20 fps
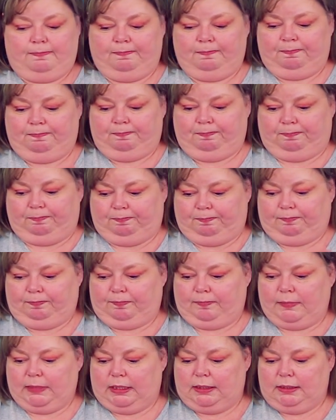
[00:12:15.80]

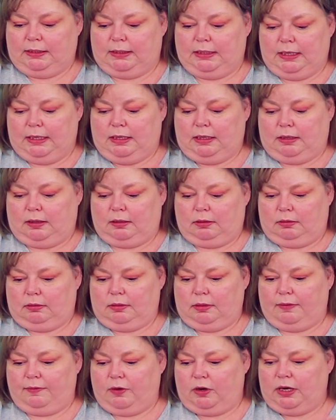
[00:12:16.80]
let's see here.
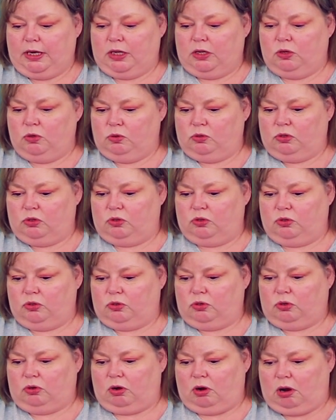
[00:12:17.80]
I've already used a
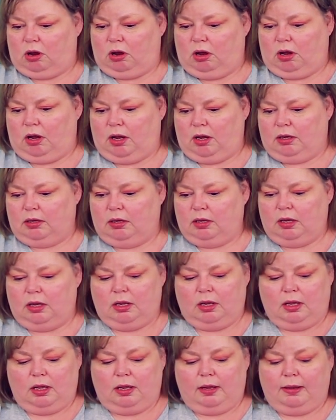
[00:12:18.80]
straw.
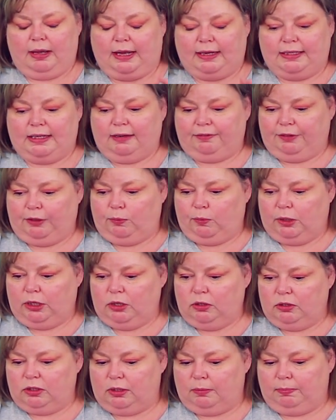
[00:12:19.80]
I definitely want
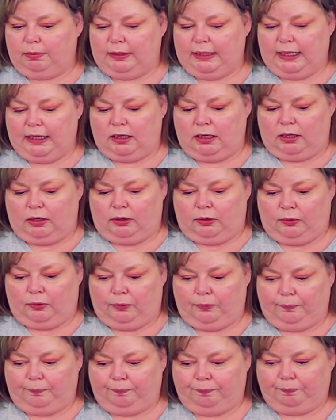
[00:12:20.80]
to use the
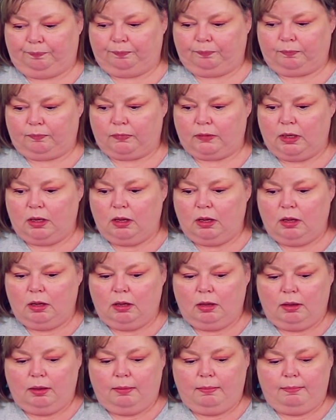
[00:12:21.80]
Play-Doh.
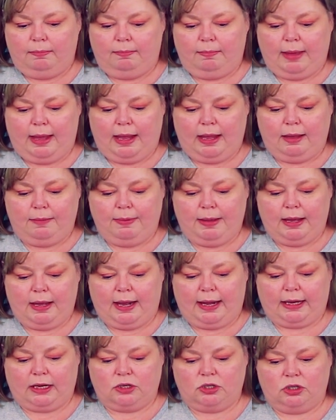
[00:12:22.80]
Maybe
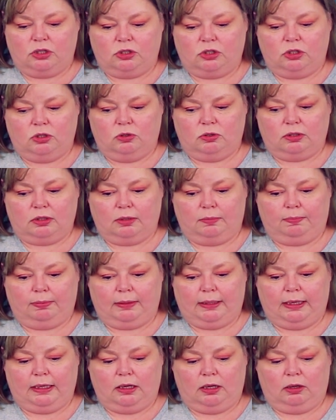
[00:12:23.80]
I could just use the
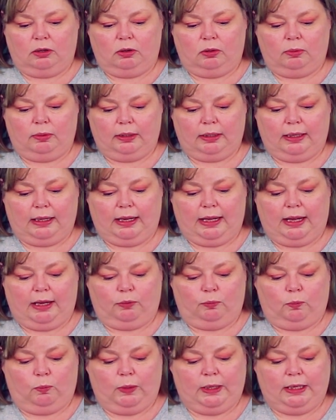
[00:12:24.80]
Play-Doh
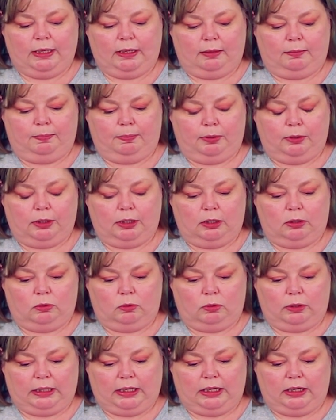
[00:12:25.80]
and we could put it
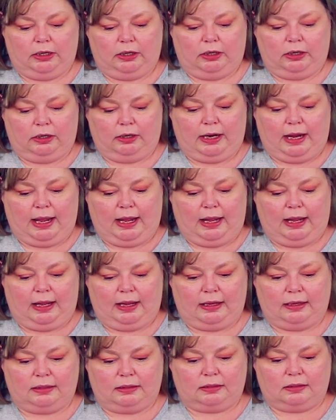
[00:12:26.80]
on here
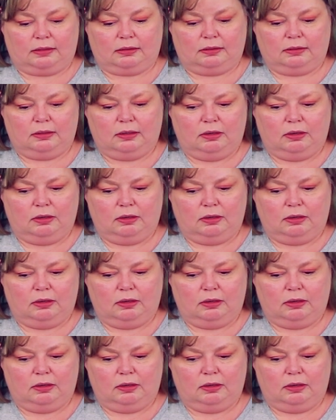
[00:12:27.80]
as,